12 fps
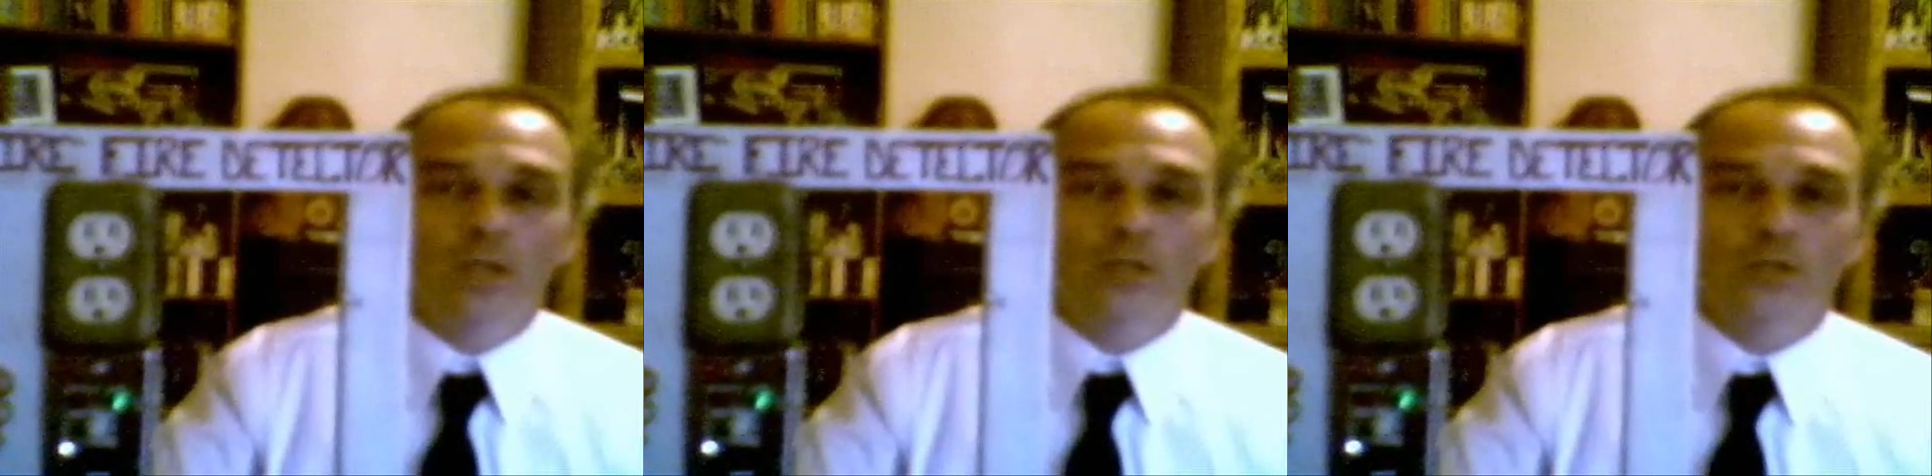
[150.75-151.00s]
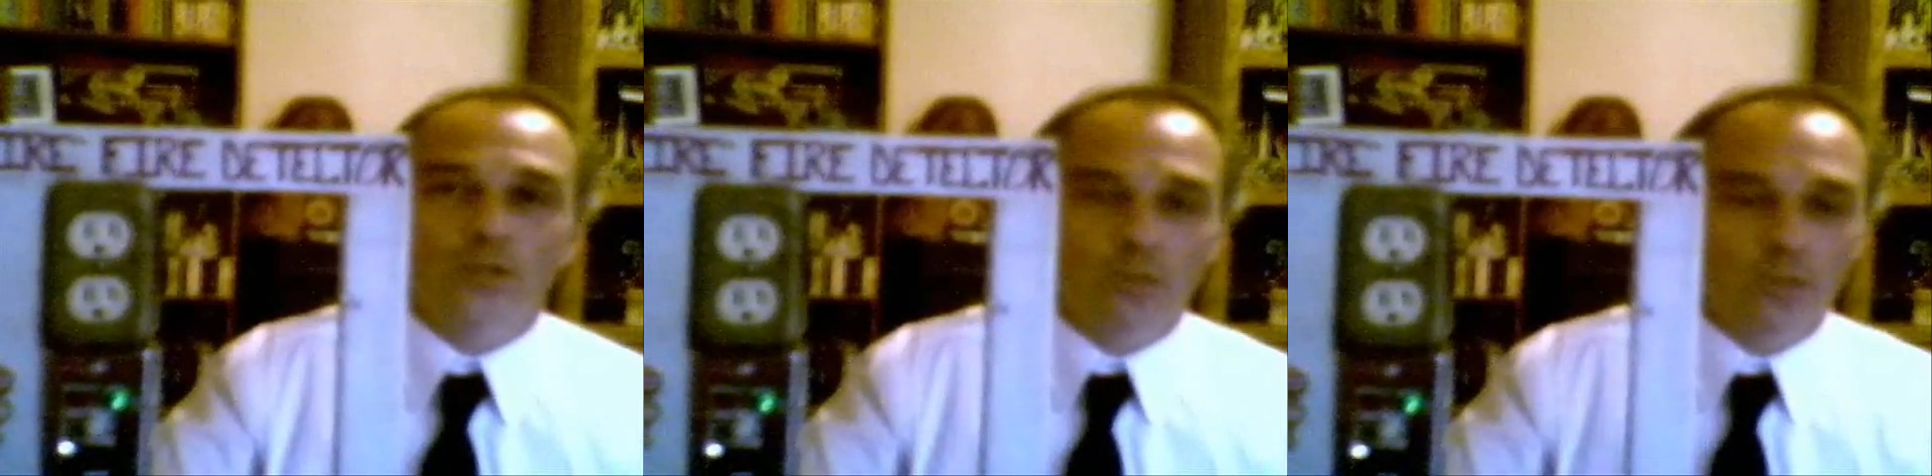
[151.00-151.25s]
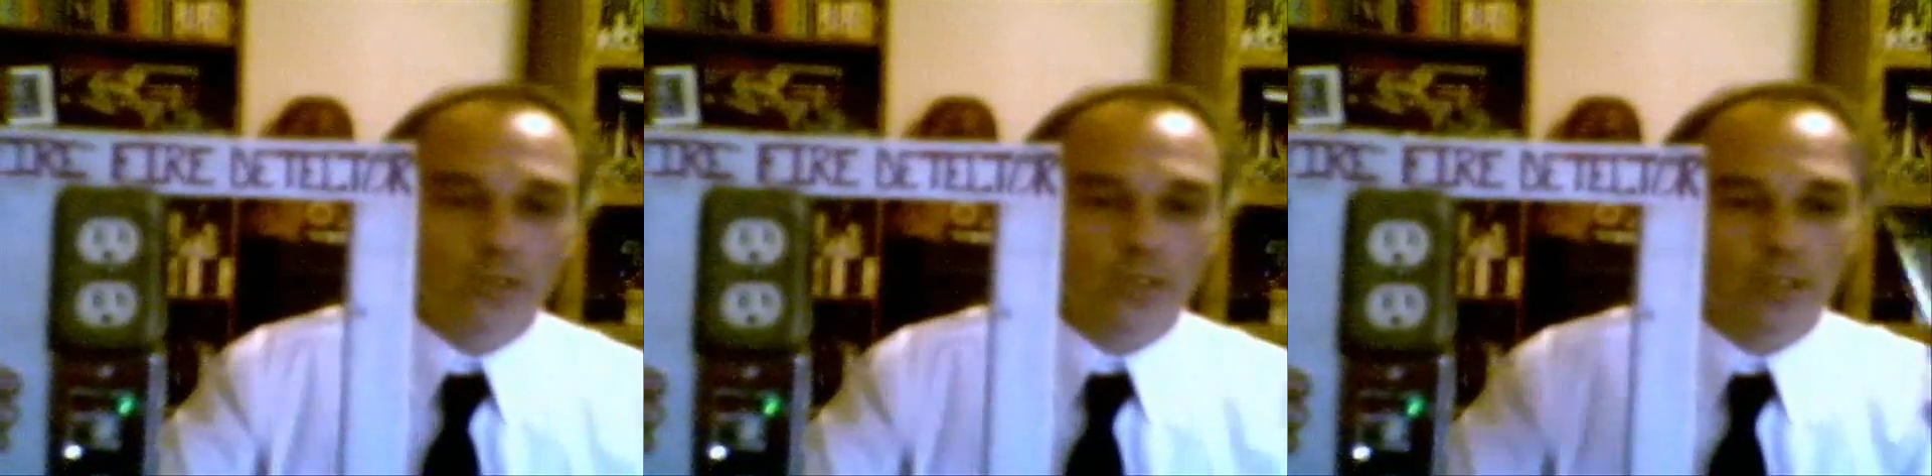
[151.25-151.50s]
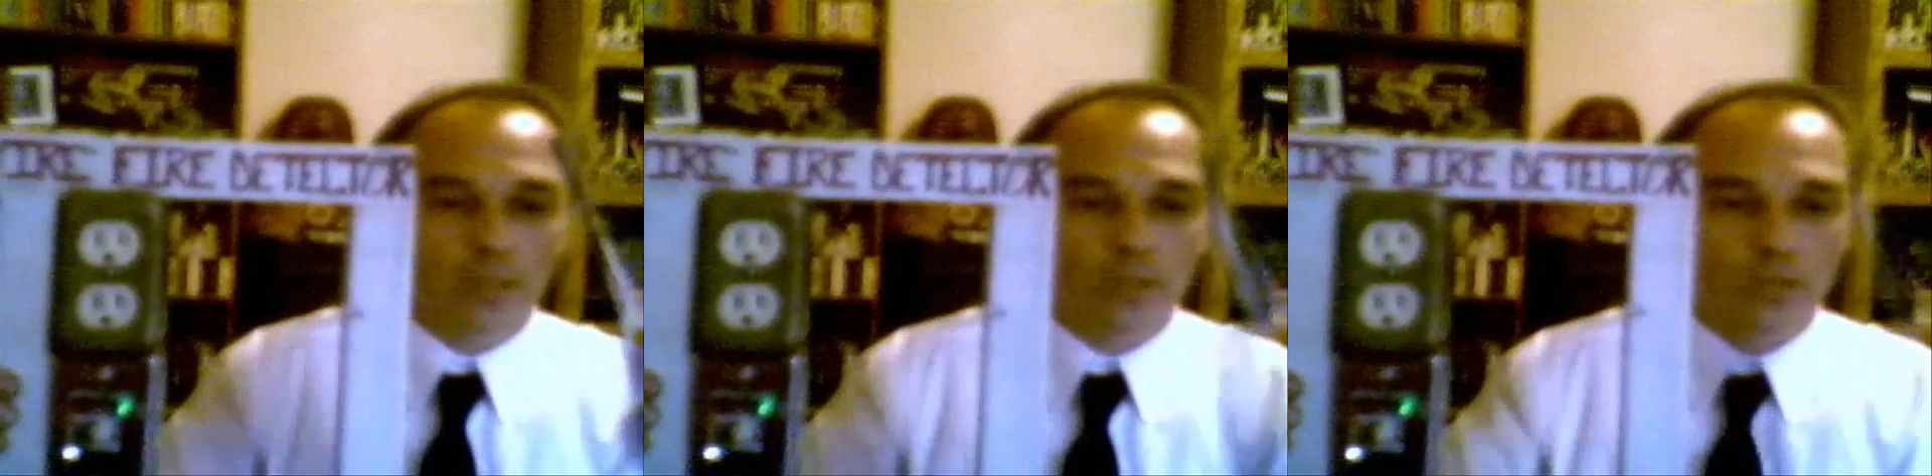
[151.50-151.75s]
So I'm going to
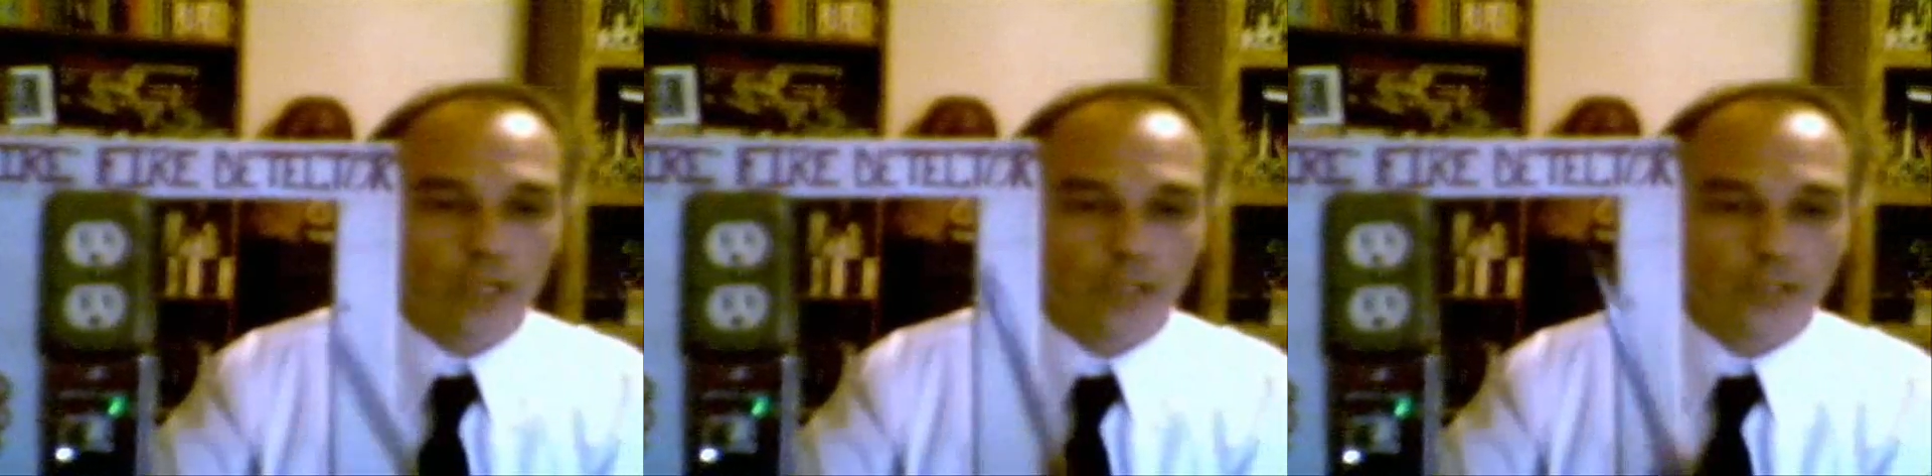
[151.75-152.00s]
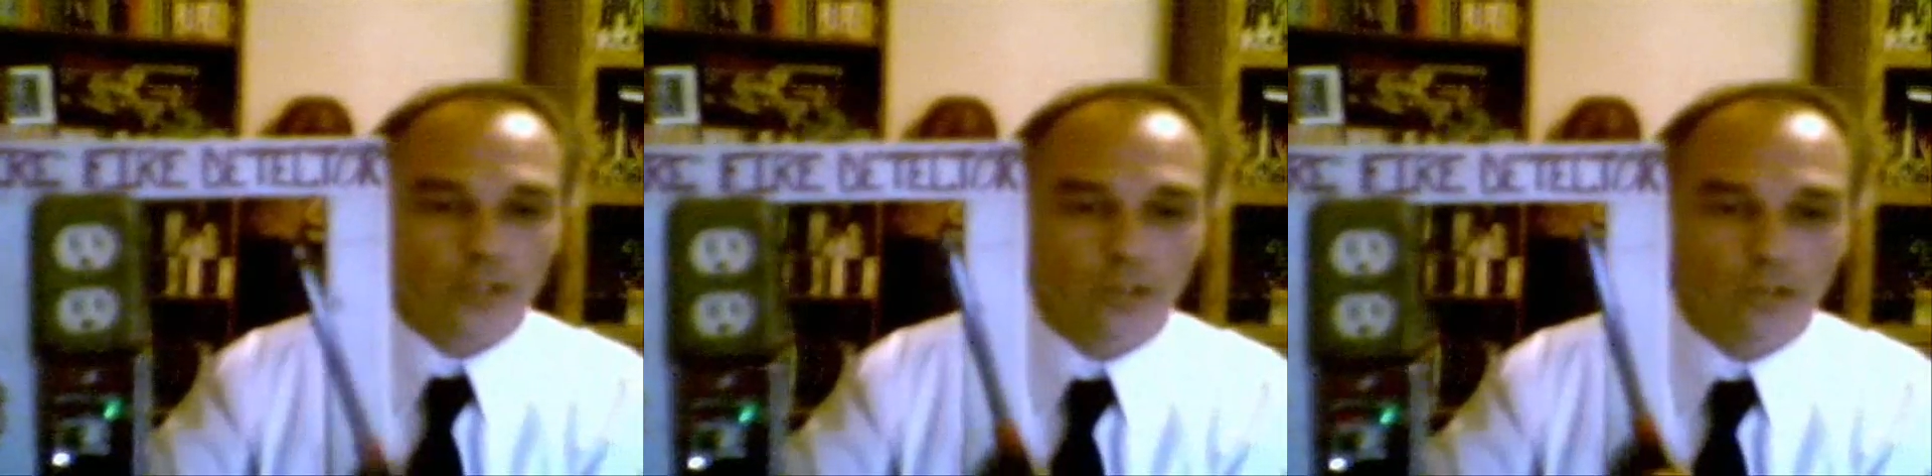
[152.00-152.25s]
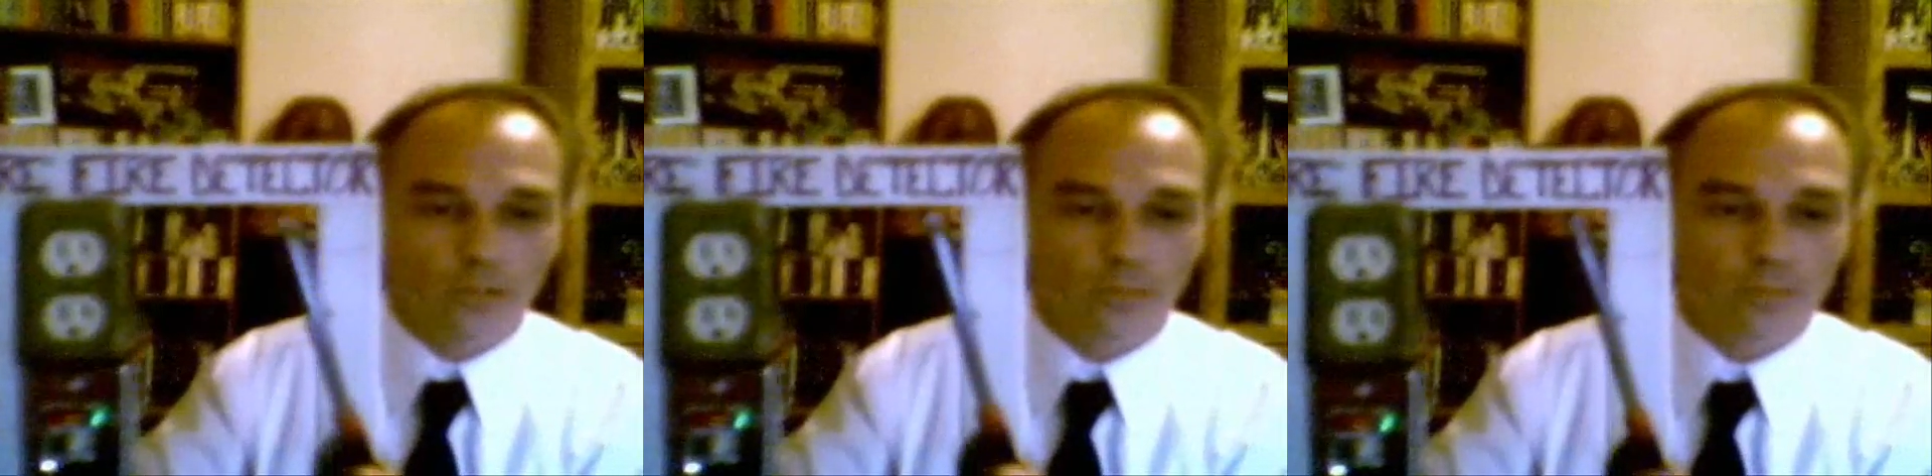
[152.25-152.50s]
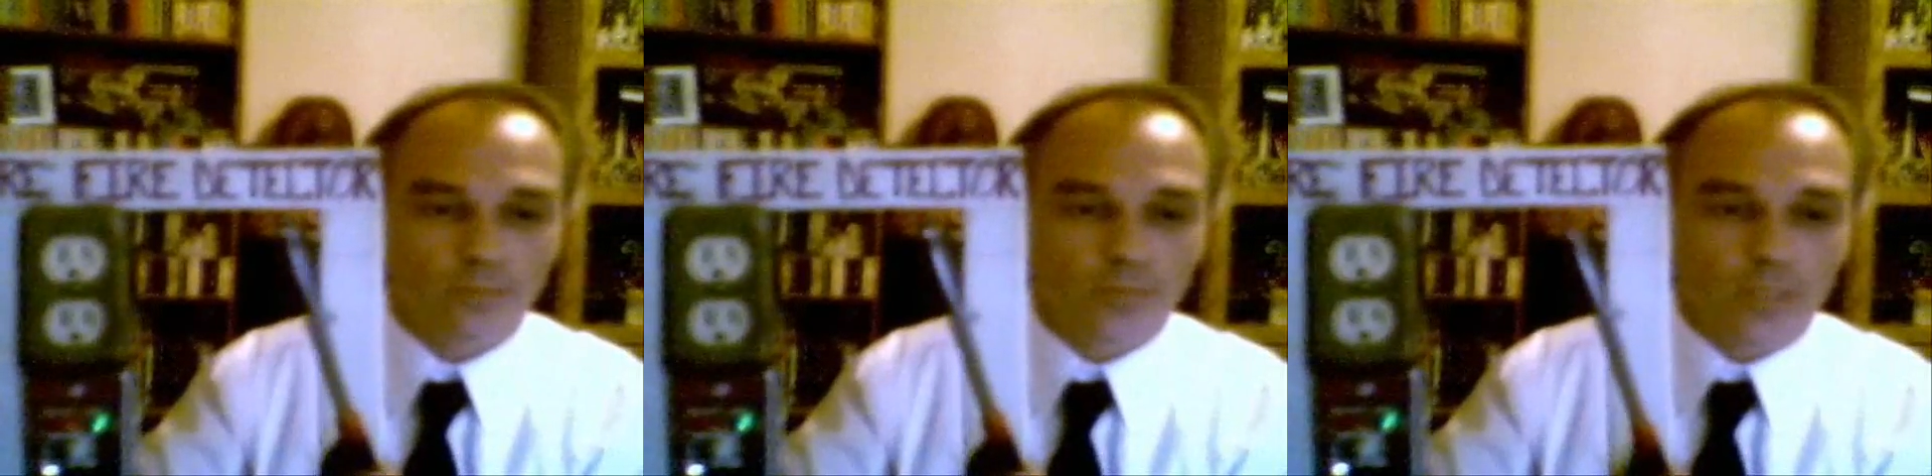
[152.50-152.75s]
demonstrate to you
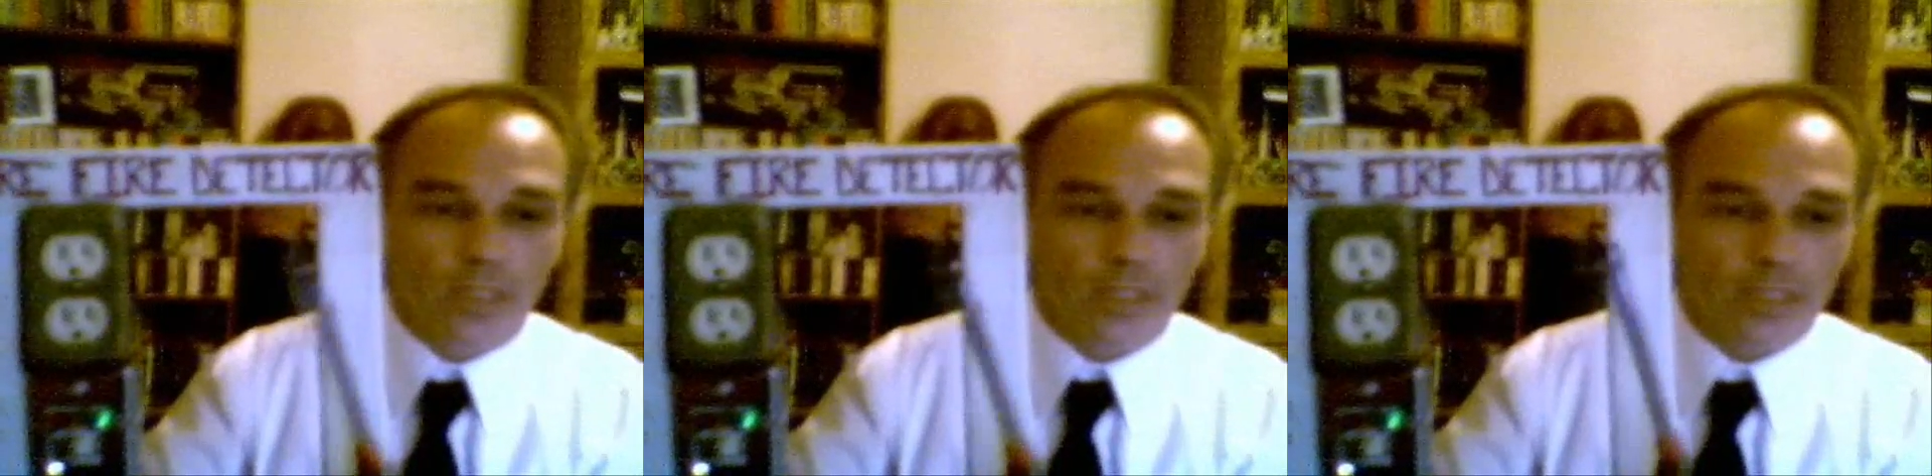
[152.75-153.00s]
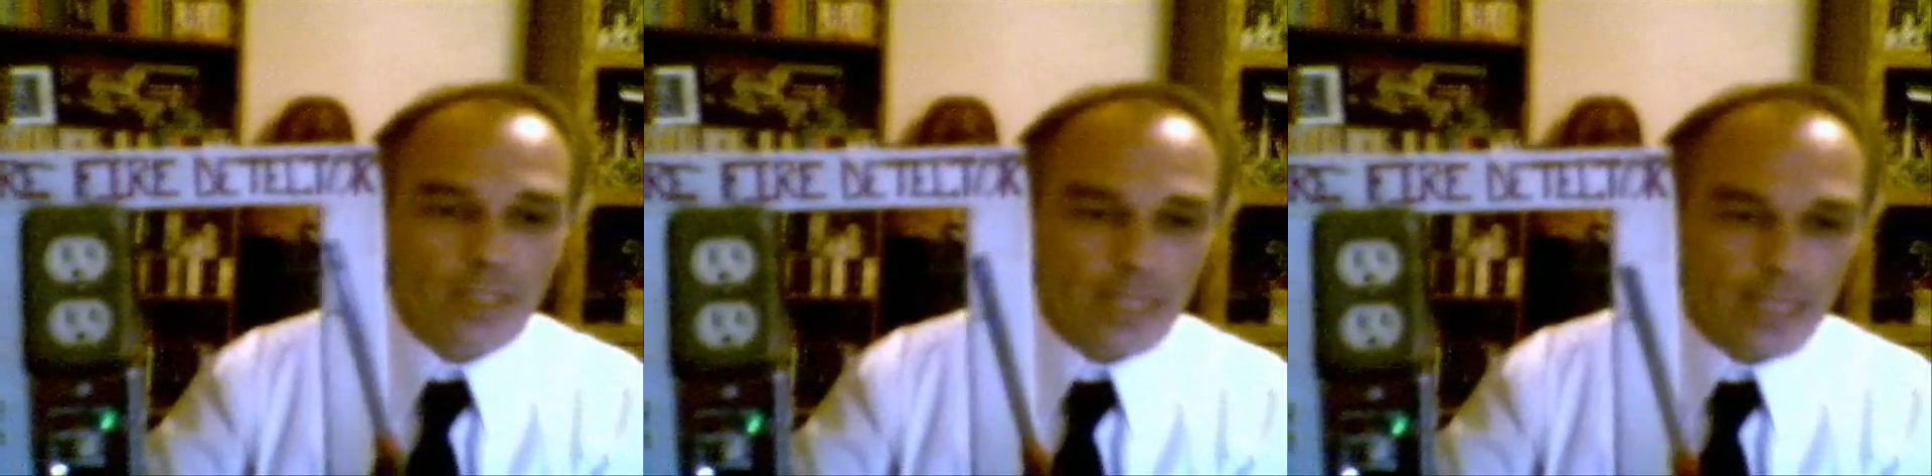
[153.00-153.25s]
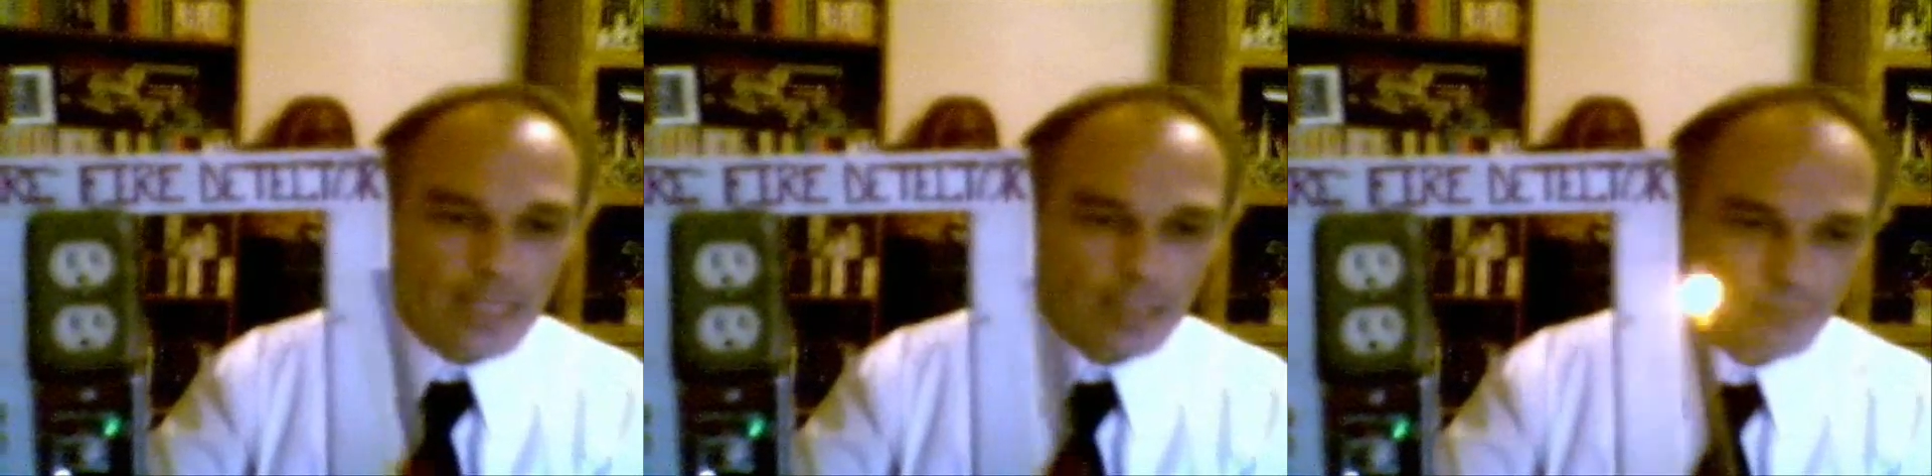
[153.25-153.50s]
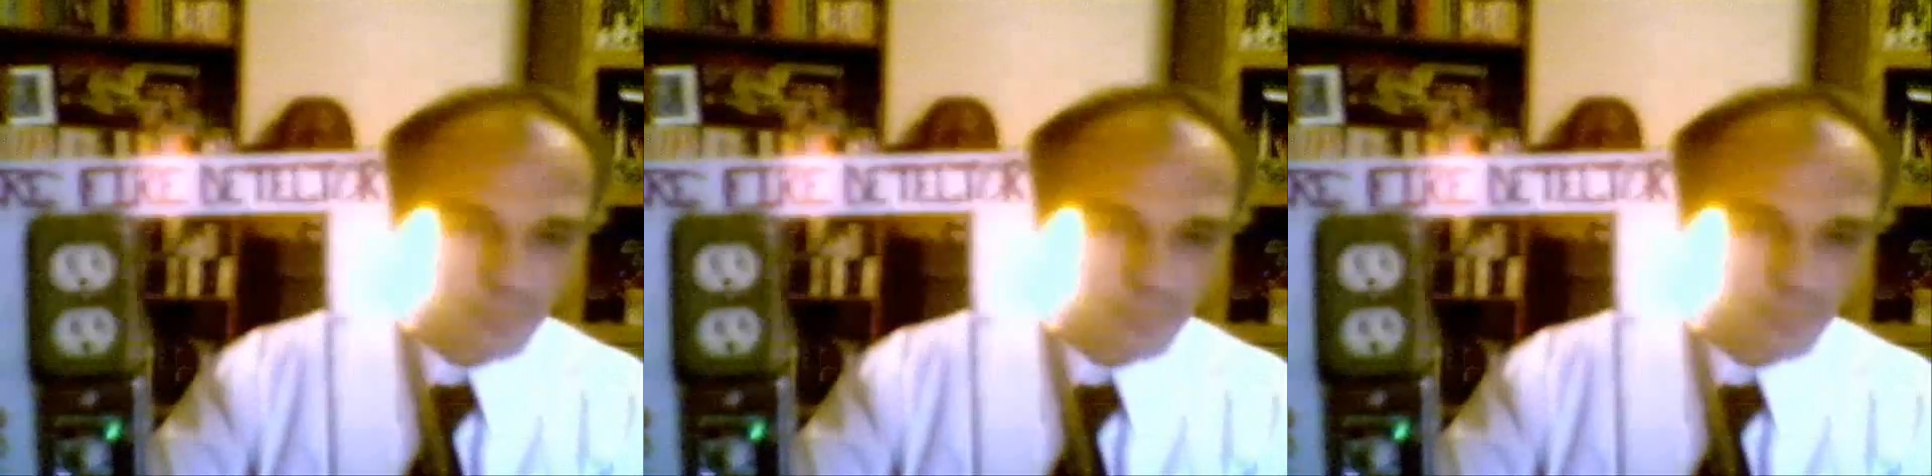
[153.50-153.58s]
today